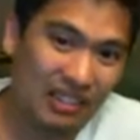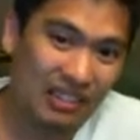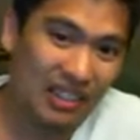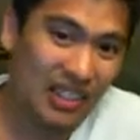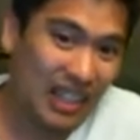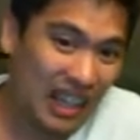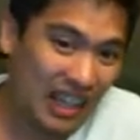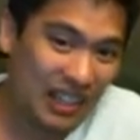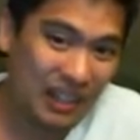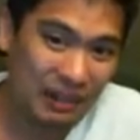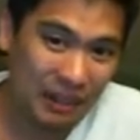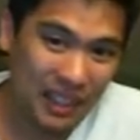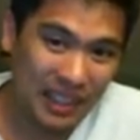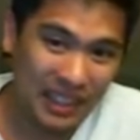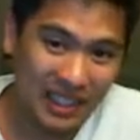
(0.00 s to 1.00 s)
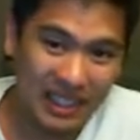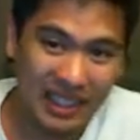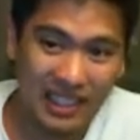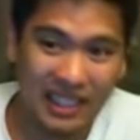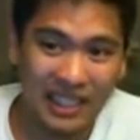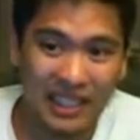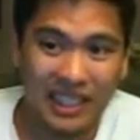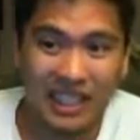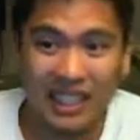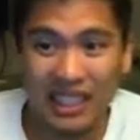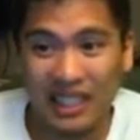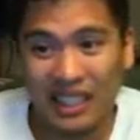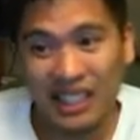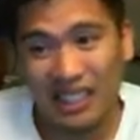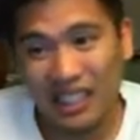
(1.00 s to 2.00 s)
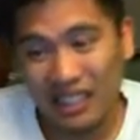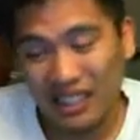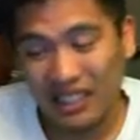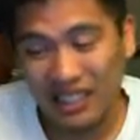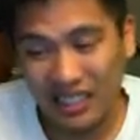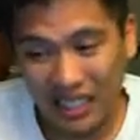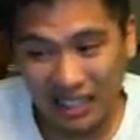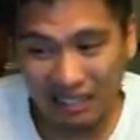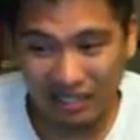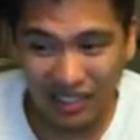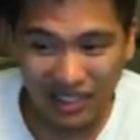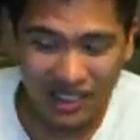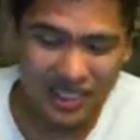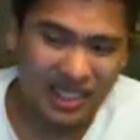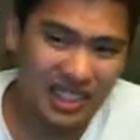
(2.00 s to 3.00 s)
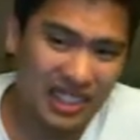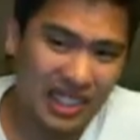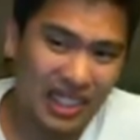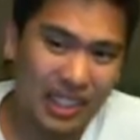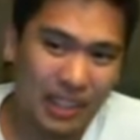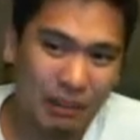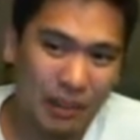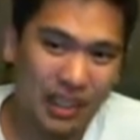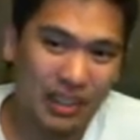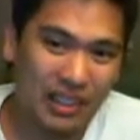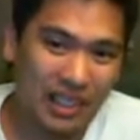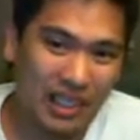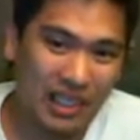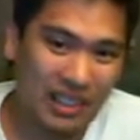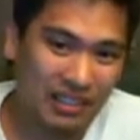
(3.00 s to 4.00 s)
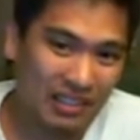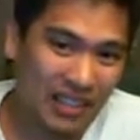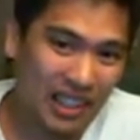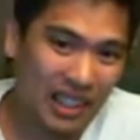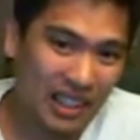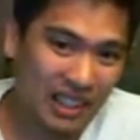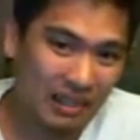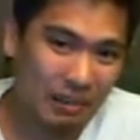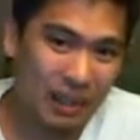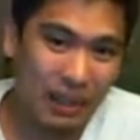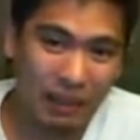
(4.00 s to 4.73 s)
like retirement, definitely should think about that. If not,